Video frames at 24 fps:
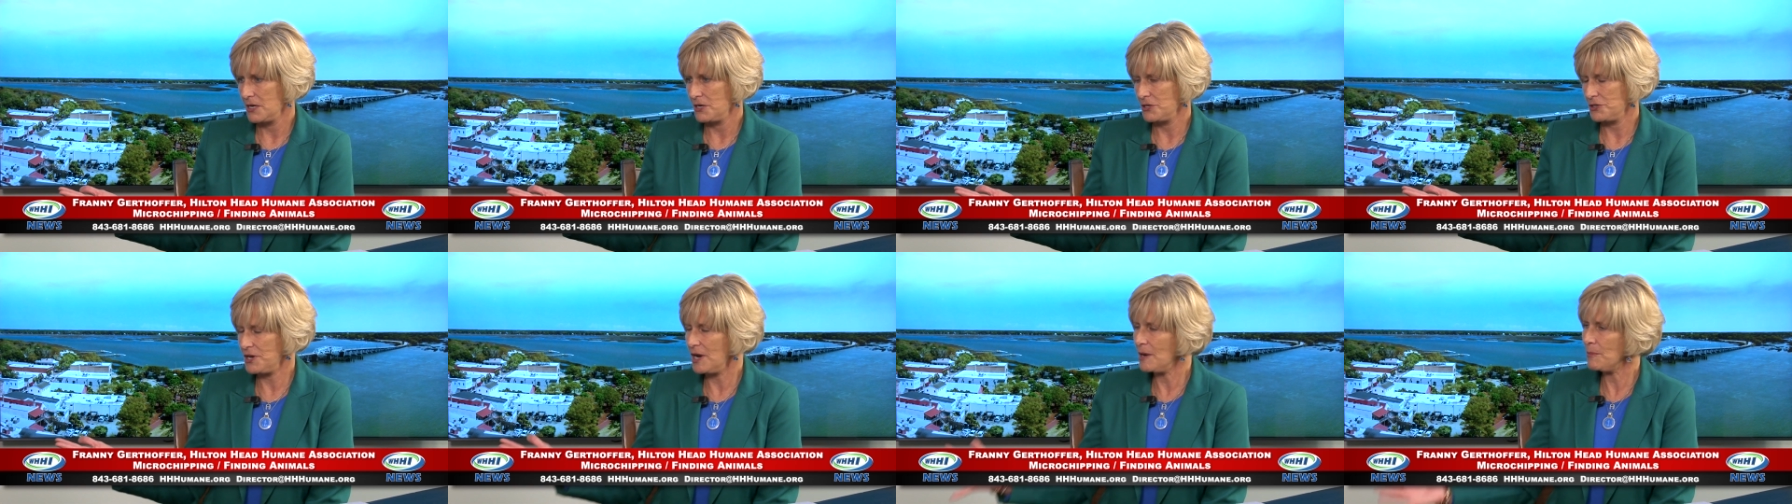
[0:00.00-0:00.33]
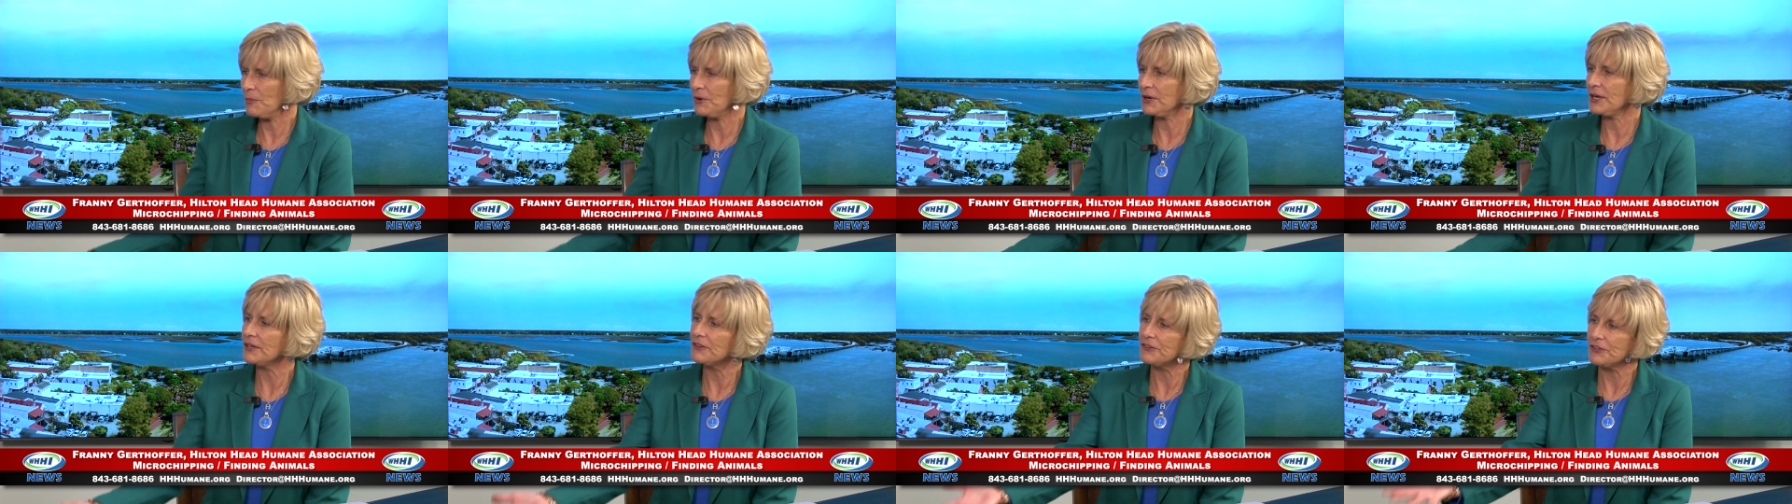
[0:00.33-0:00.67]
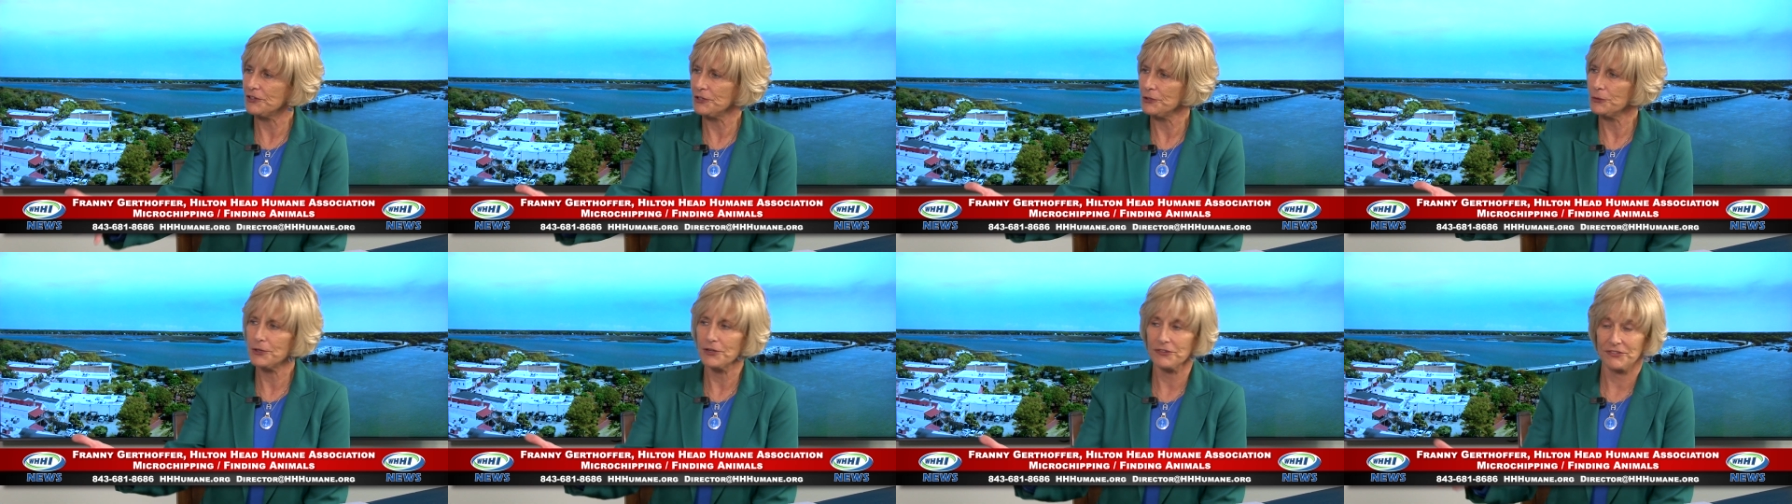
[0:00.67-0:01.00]
Should I bring it
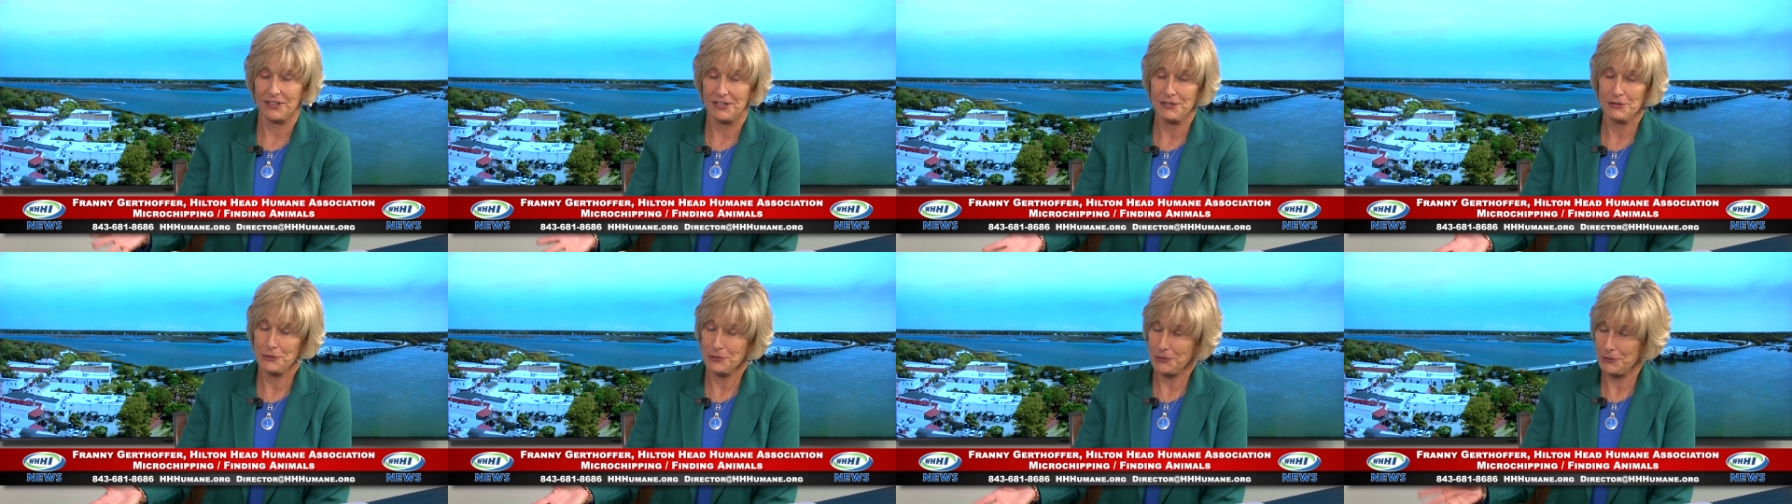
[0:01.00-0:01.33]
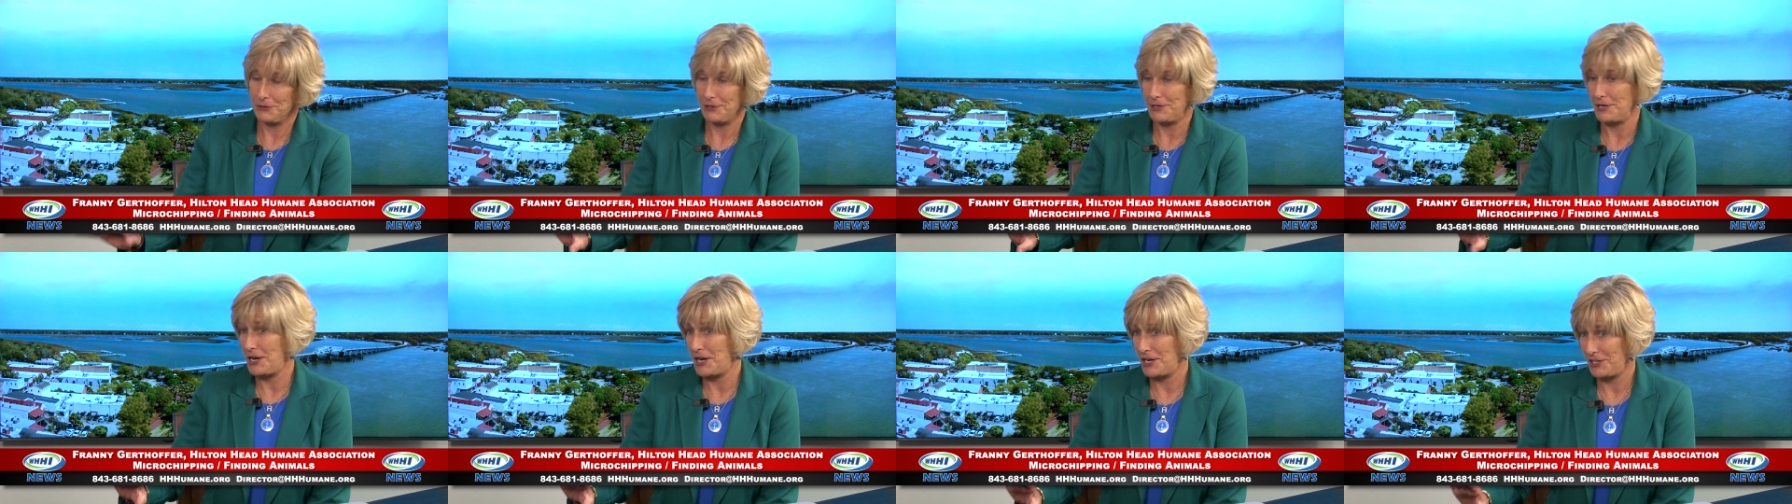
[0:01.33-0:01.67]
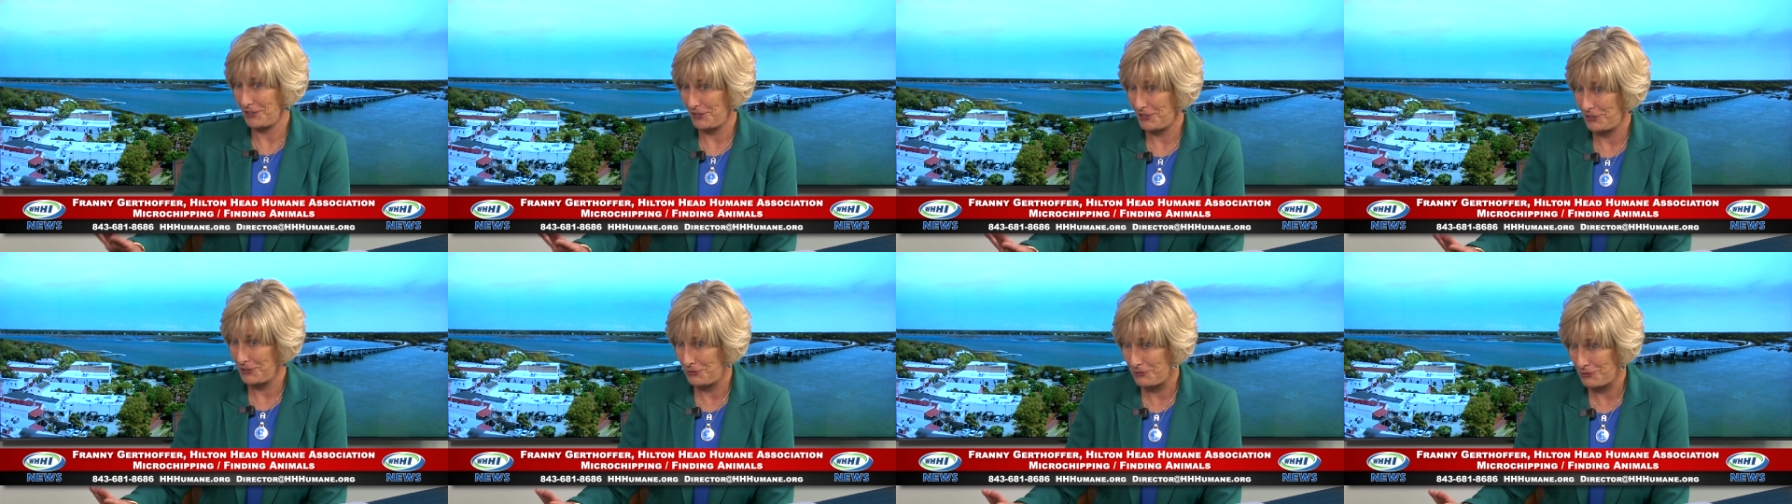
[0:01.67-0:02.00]
to you because I know you're a
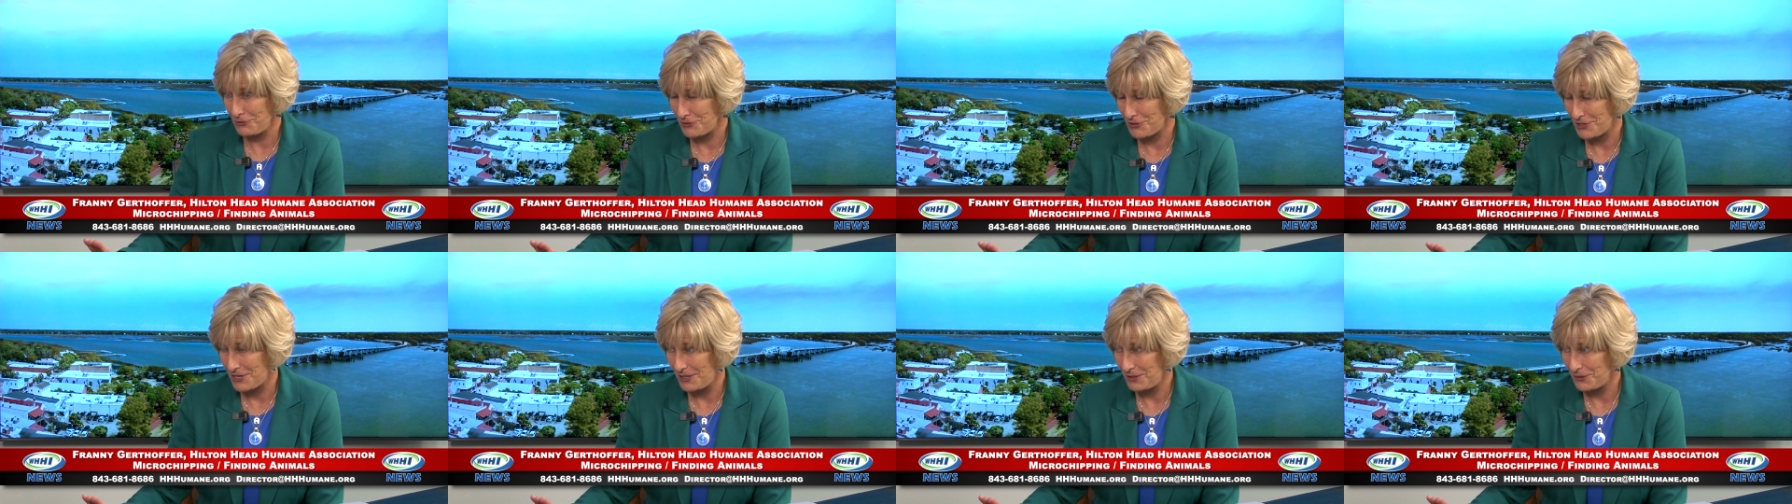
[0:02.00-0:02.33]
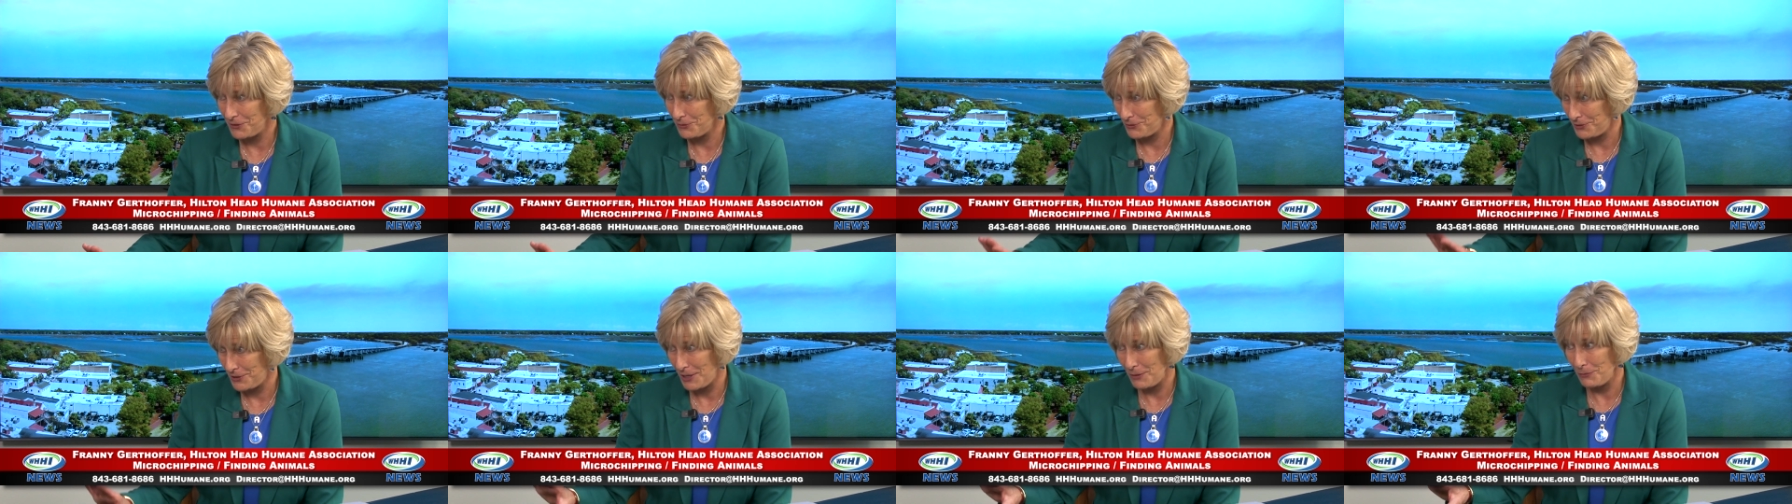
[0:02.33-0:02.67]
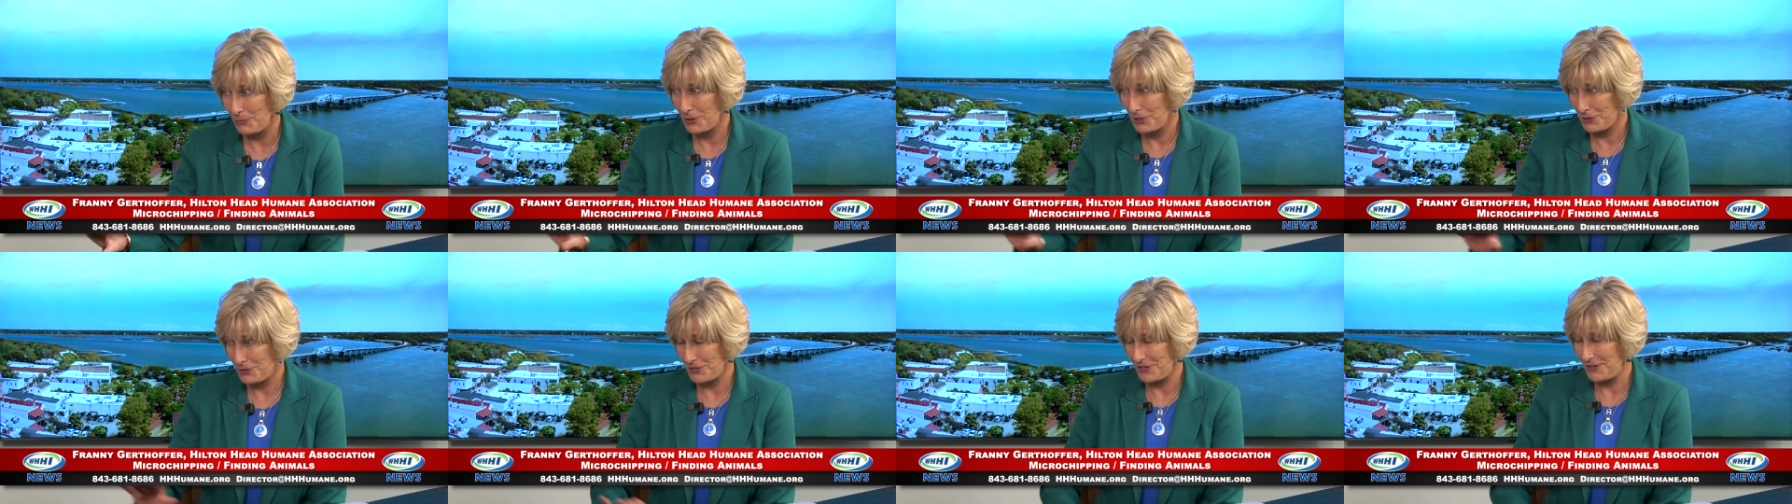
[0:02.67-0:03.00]
non-kill shelter and I
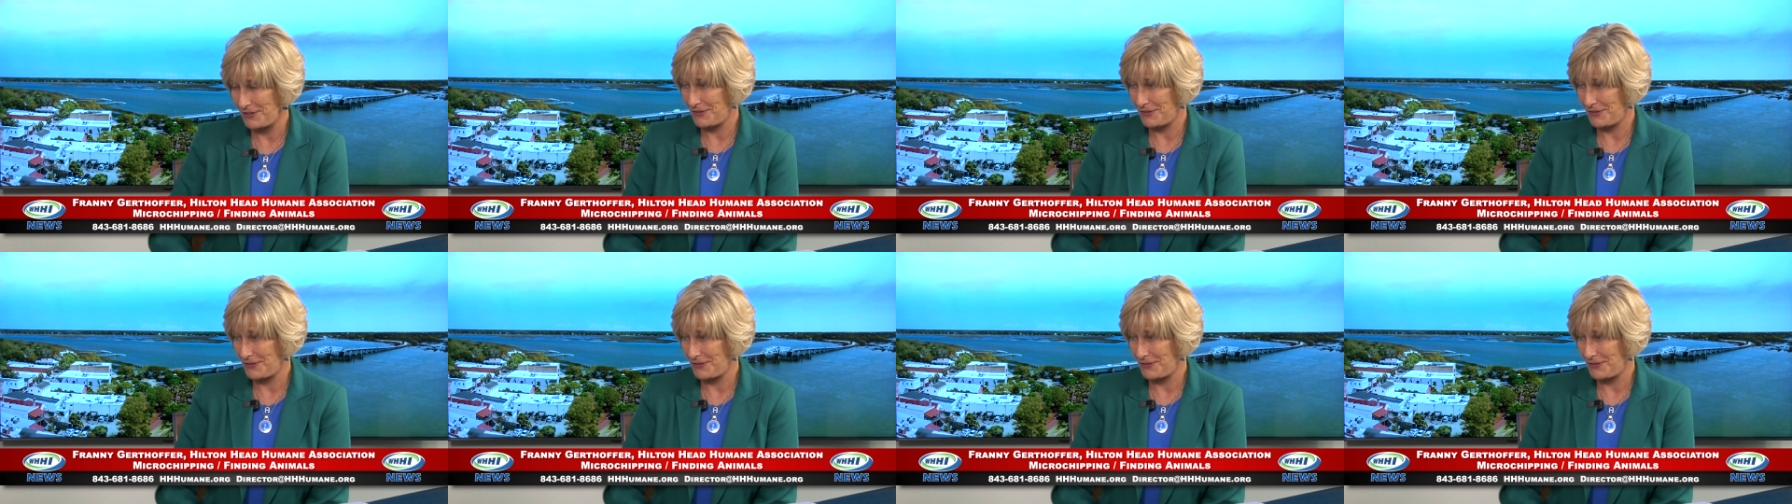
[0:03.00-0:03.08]
want you